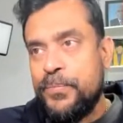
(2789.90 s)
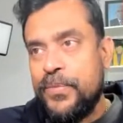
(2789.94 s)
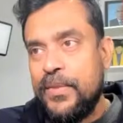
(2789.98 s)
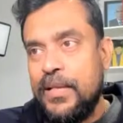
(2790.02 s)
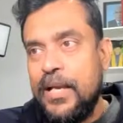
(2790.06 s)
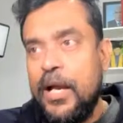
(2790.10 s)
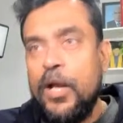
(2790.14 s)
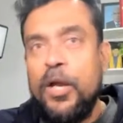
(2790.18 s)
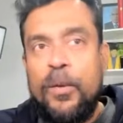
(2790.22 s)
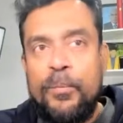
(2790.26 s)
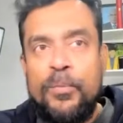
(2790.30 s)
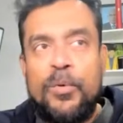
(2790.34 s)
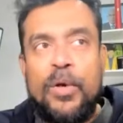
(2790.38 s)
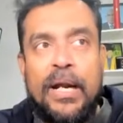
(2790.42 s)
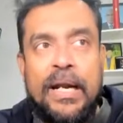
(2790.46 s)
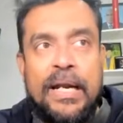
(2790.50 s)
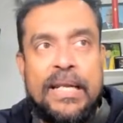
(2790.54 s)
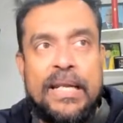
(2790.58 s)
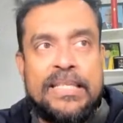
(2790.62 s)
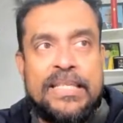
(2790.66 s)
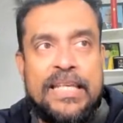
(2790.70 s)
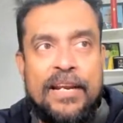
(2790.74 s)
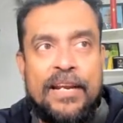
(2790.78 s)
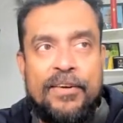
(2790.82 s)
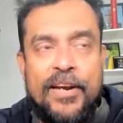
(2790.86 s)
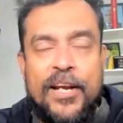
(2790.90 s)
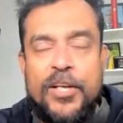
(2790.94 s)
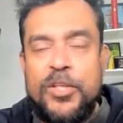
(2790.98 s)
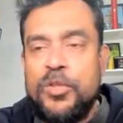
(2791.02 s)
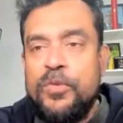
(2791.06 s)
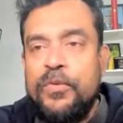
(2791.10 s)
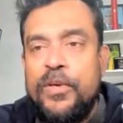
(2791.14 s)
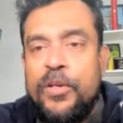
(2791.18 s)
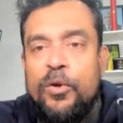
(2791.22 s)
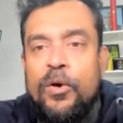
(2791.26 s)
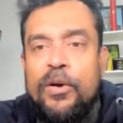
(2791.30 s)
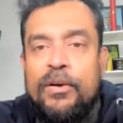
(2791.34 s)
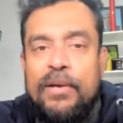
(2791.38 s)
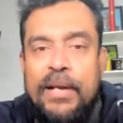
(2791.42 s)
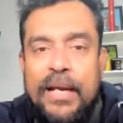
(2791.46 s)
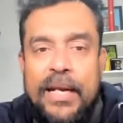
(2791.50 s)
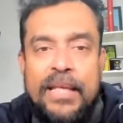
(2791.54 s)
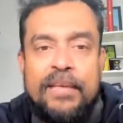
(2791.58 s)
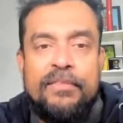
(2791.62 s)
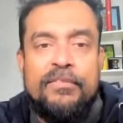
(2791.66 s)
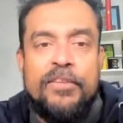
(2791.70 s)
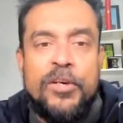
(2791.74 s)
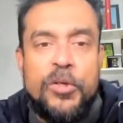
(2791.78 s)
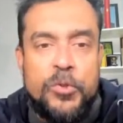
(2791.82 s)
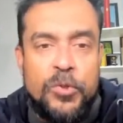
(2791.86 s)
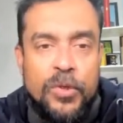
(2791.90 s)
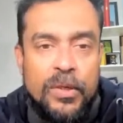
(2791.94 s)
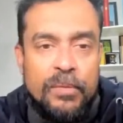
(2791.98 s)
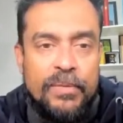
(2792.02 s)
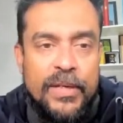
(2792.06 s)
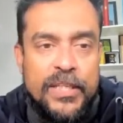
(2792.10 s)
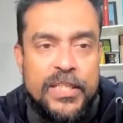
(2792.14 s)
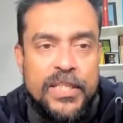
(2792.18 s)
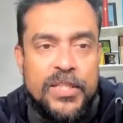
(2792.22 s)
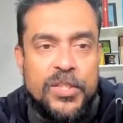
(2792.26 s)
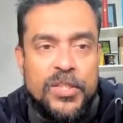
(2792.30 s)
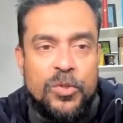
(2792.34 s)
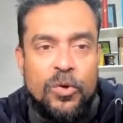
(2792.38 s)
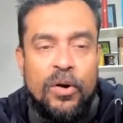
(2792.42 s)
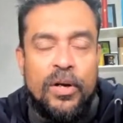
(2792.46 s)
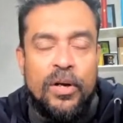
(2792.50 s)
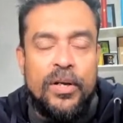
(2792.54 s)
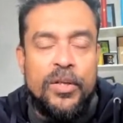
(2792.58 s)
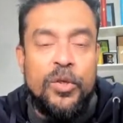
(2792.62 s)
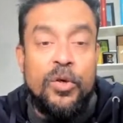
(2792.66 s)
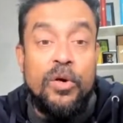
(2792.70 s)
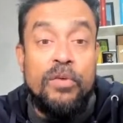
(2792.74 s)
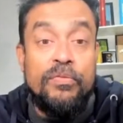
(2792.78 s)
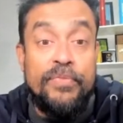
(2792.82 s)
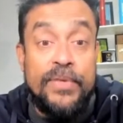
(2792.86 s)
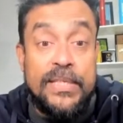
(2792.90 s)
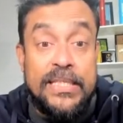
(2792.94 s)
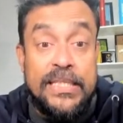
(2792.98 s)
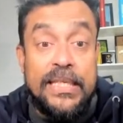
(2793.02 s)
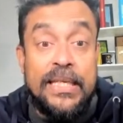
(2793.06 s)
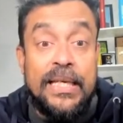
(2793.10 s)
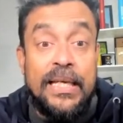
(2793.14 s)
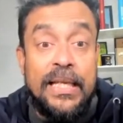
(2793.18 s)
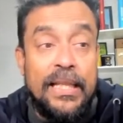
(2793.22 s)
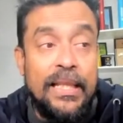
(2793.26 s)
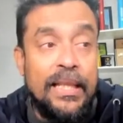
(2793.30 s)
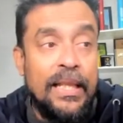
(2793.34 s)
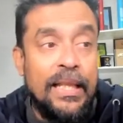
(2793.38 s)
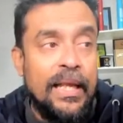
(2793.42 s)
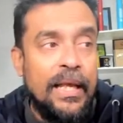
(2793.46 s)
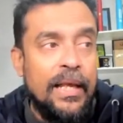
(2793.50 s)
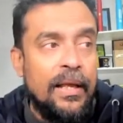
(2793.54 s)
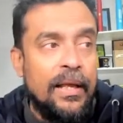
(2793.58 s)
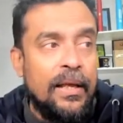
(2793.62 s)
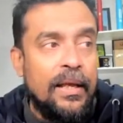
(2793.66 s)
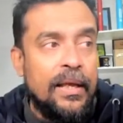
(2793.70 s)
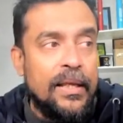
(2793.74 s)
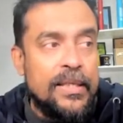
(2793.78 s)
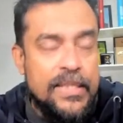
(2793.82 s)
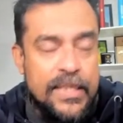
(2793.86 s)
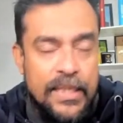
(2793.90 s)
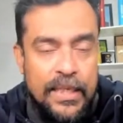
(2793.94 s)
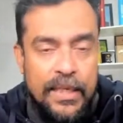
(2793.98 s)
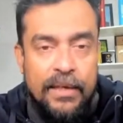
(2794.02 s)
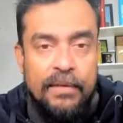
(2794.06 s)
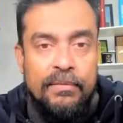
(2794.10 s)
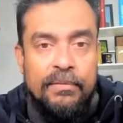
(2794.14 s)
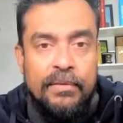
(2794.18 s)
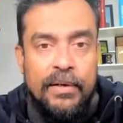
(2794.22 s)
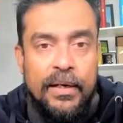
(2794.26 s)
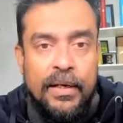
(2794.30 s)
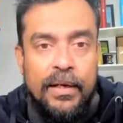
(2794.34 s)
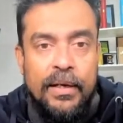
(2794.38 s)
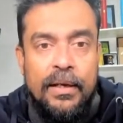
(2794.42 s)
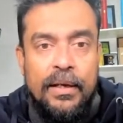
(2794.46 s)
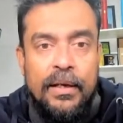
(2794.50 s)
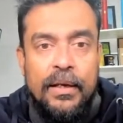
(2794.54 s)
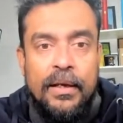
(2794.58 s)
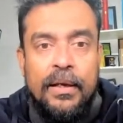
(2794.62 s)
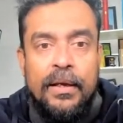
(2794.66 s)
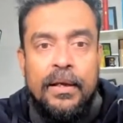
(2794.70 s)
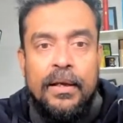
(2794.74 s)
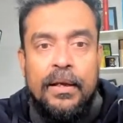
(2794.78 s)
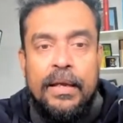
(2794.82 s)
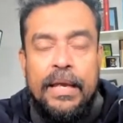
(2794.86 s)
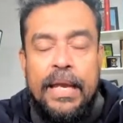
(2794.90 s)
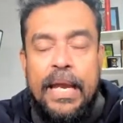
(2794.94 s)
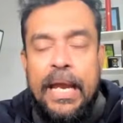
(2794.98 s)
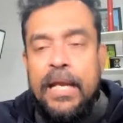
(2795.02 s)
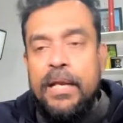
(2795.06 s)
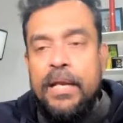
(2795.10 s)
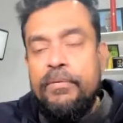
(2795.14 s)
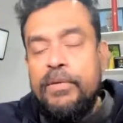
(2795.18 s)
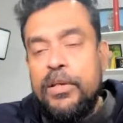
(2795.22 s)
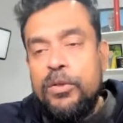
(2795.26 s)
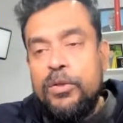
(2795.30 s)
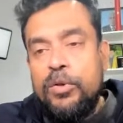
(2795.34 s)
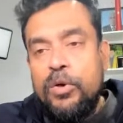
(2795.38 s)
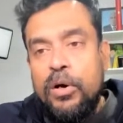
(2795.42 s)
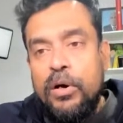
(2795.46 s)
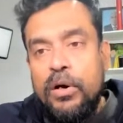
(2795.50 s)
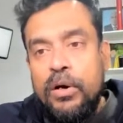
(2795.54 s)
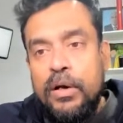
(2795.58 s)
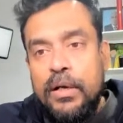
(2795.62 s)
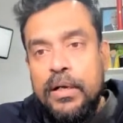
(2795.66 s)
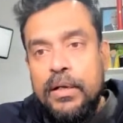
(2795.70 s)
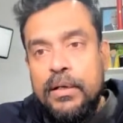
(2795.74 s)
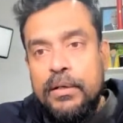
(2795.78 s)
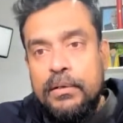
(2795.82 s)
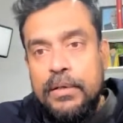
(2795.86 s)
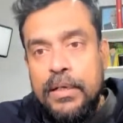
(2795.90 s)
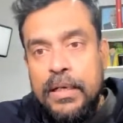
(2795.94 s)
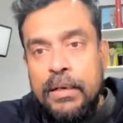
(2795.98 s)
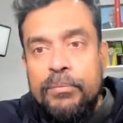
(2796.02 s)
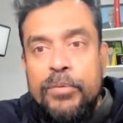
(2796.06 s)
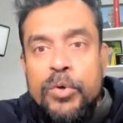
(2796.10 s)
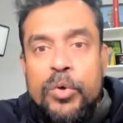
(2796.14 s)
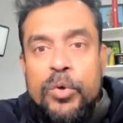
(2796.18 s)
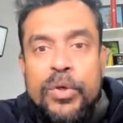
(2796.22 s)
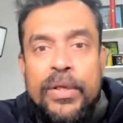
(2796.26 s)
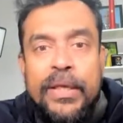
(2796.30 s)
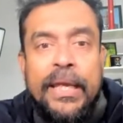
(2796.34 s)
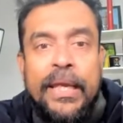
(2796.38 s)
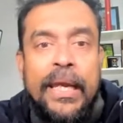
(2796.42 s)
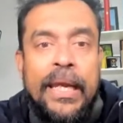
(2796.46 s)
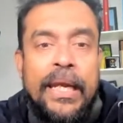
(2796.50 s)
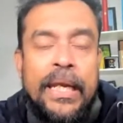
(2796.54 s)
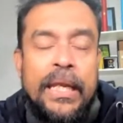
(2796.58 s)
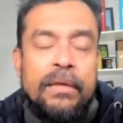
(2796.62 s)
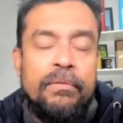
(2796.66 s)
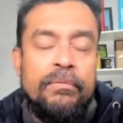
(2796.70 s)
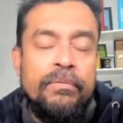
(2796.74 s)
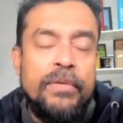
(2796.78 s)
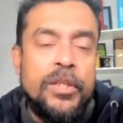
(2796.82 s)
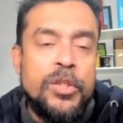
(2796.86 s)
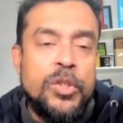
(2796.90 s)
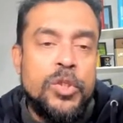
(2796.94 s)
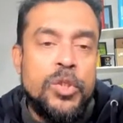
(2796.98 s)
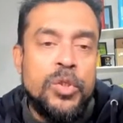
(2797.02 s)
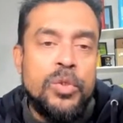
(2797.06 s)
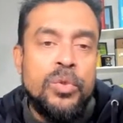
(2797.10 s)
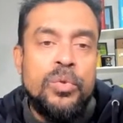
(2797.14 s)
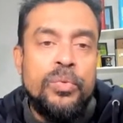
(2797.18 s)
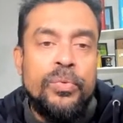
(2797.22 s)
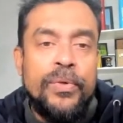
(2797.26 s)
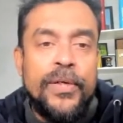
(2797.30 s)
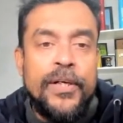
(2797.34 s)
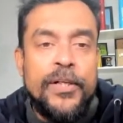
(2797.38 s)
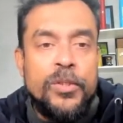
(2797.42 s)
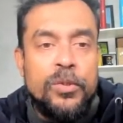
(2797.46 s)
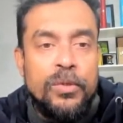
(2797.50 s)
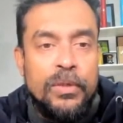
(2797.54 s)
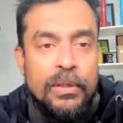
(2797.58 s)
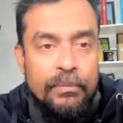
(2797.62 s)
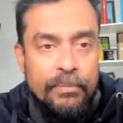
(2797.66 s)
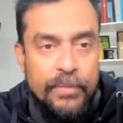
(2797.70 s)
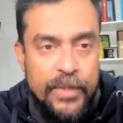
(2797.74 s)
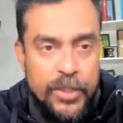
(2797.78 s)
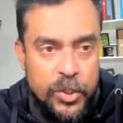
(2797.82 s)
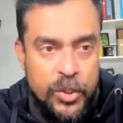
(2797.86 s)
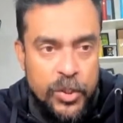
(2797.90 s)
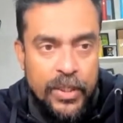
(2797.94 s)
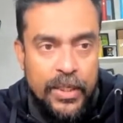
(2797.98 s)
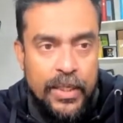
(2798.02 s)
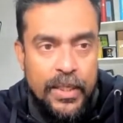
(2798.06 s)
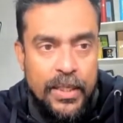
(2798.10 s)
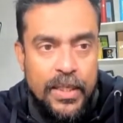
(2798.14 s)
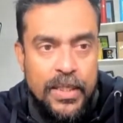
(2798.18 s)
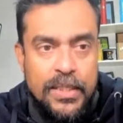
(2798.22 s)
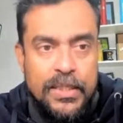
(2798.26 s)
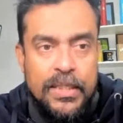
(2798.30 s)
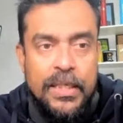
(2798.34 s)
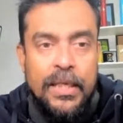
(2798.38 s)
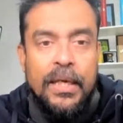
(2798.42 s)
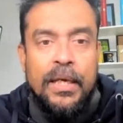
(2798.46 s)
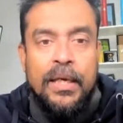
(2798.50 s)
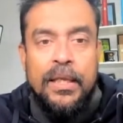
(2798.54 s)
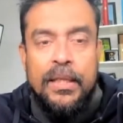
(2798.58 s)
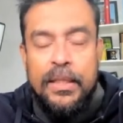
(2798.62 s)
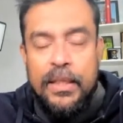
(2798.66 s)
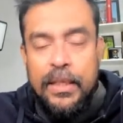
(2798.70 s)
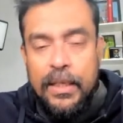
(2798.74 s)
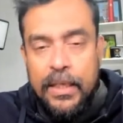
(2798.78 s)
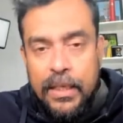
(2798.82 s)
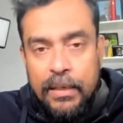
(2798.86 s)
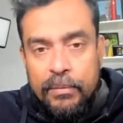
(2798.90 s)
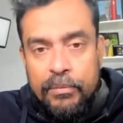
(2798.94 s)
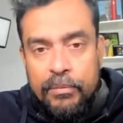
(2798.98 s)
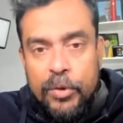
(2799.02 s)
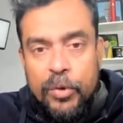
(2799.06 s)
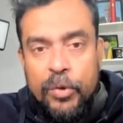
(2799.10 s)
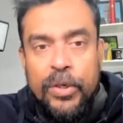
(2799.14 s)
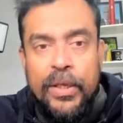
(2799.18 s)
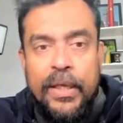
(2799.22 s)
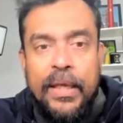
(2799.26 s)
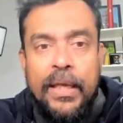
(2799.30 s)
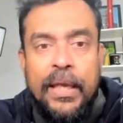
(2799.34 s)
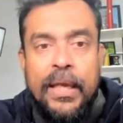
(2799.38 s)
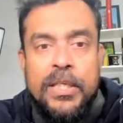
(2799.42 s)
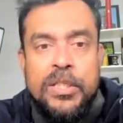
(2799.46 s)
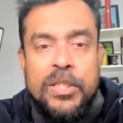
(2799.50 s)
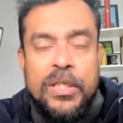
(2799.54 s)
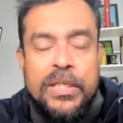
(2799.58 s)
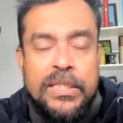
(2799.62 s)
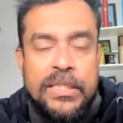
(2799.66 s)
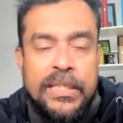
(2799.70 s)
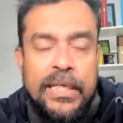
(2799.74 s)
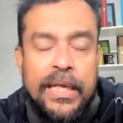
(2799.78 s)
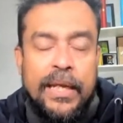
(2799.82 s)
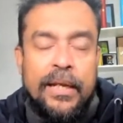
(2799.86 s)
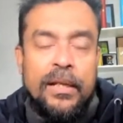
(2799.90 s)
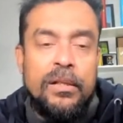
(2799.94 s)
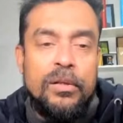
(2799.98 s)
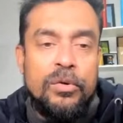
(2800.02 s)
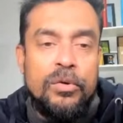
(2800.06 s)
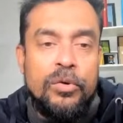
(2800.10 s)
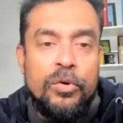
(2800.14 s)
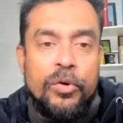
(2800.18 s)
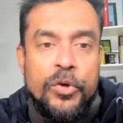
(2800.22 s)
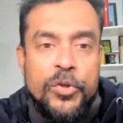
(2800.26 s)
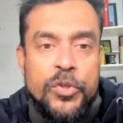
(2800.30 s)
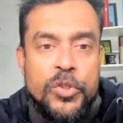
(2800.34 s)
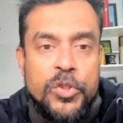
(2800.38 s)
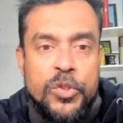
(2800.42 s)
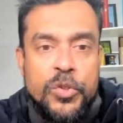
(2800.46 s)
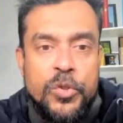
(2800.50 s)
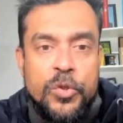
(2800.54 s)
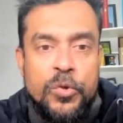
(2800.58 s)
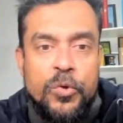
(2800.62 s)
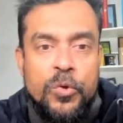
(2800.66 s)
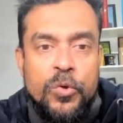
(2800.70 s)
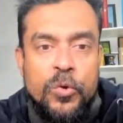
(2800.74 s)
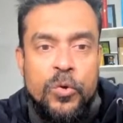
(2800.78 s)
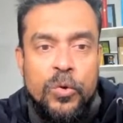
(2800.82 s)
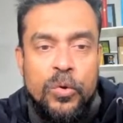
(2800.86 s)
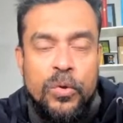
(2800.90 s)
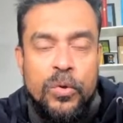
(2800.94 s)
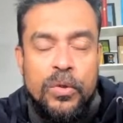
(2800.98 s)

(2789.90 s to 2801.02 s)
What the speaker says: I hope you understand, right? So when you are running virtual machines on your physical server, and when you're communicating with two virtual machines, the communication channel goes through